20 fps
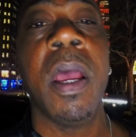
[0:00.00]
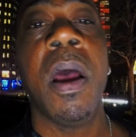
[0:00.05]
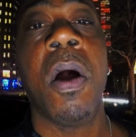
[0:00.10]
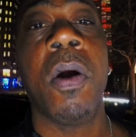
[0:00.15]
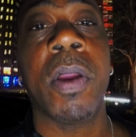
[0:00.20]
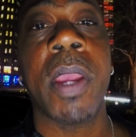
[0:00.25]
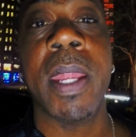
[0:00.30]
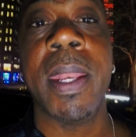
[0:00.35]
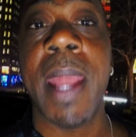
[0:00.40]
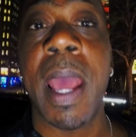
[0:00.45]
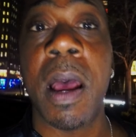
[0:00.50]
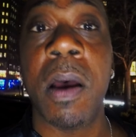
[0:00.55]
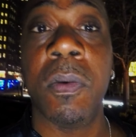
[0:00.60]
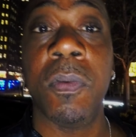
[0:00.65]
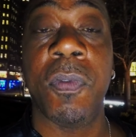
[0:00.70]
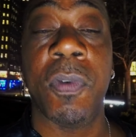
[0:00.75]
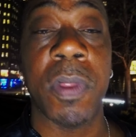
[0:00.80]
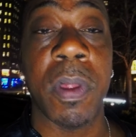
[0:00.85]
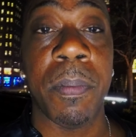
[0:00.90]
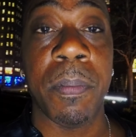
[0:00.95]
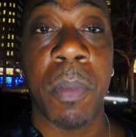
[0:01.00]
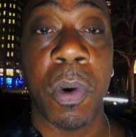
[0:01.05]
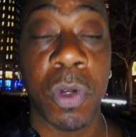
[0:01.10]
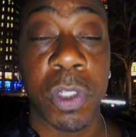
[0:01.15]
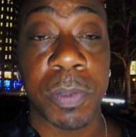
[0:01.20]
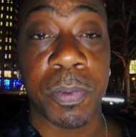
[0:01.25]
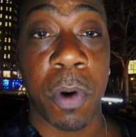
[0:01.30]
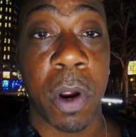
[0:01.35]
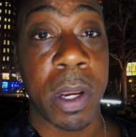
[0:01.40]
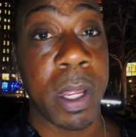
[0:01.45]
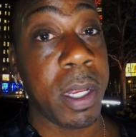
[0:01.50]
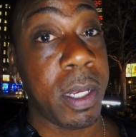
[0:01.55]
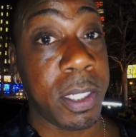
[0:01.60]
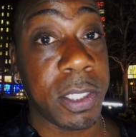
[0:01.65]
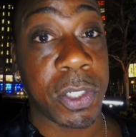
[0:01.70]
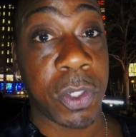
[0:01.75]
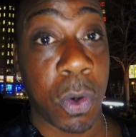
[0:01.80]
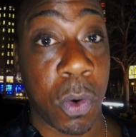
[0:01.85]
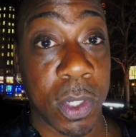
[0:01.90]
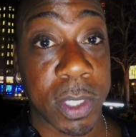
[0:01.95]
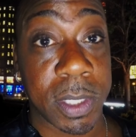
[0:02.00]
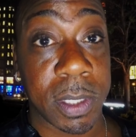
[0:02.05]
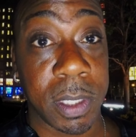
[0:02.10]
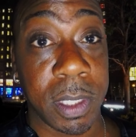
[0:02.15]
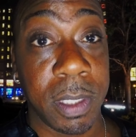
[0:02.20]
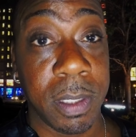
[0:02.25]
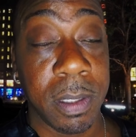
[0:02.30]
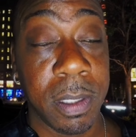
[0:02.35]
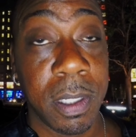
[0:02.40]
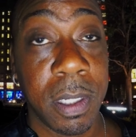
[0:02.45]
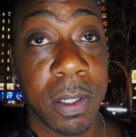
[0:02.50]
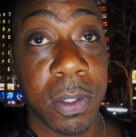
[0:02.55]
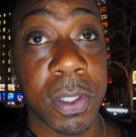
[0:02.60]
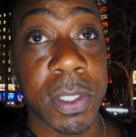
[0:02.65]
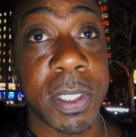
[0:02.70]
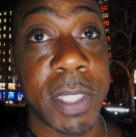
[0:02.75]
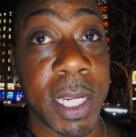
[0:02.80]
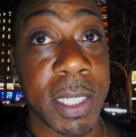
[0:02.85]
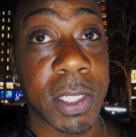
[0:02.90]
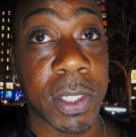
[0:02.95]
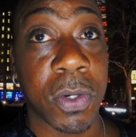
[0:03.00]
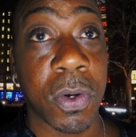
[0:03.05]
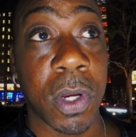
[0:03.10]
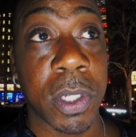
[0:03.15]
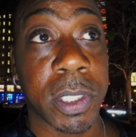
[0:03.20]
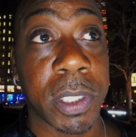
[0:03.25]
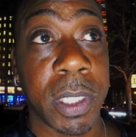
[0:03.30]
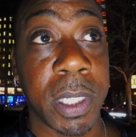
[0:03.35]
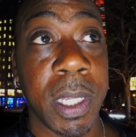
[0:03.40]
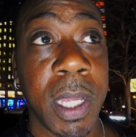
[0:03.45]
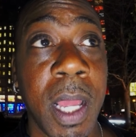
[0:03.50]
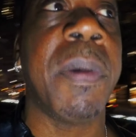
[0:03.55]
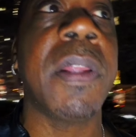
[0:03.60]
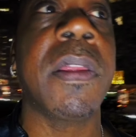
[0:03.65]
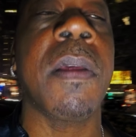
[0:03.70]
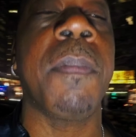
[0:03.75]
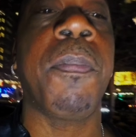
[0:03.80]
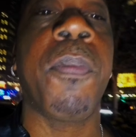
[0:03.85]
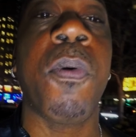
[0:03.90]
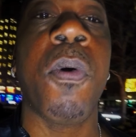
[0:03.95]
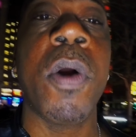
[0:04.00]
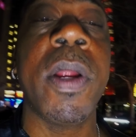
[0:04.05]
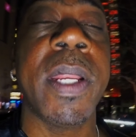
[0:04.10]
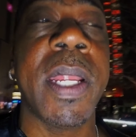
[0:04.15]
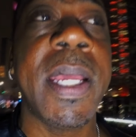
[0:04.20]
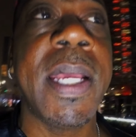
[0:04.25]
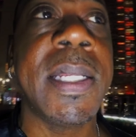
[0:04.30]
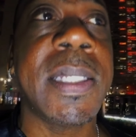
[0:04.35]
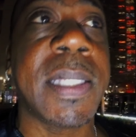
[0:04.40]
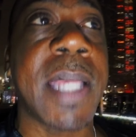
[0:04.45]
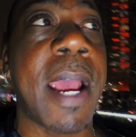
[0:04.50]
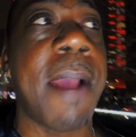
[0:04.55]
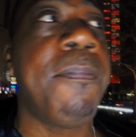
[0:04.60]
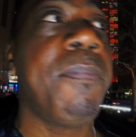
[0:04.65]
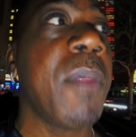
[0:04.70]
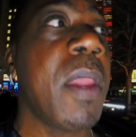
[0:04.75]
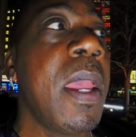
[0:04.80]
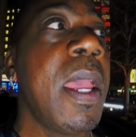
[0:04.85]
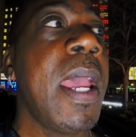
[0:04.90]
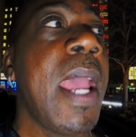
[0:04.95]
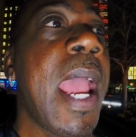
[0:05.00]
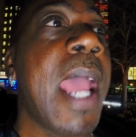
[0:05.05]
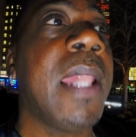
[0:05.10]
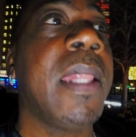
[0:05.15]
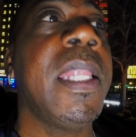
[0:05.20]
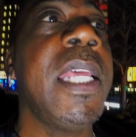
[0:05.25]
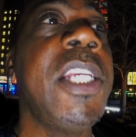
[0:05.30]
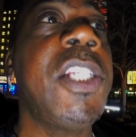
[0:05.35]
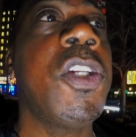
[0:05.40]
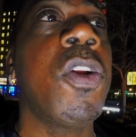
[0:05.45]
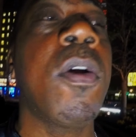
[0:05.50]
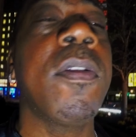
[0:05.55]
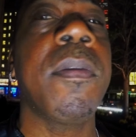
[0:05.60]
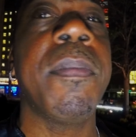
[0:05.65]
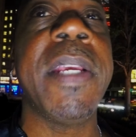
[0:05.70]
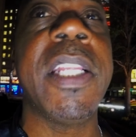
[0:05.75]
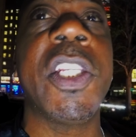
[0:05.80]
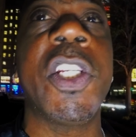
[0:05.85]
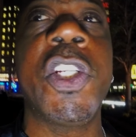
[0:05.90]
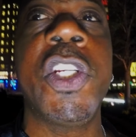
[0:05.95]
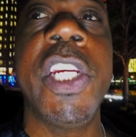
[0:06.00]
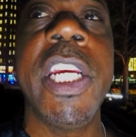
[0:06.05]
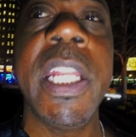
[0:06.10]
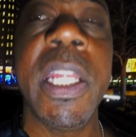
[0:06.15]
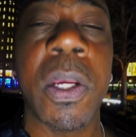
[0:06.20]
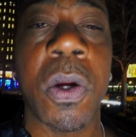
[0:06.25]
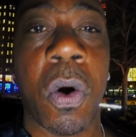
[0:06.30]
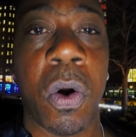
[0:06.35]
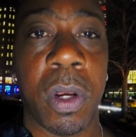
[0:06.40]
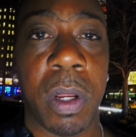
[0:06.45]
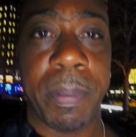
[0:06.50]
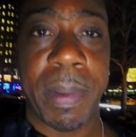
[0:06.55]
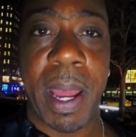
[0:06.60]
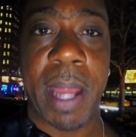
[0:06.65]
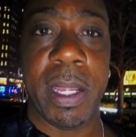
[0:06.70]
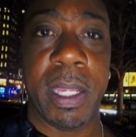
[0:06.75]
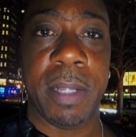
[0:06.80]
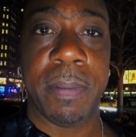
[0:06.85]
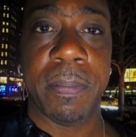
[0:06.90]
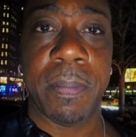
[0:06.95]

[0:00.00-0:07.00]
Okay, now, for the most part, it is costly because dates are costly. But the point is that at least you don't have to be cheating on nobody.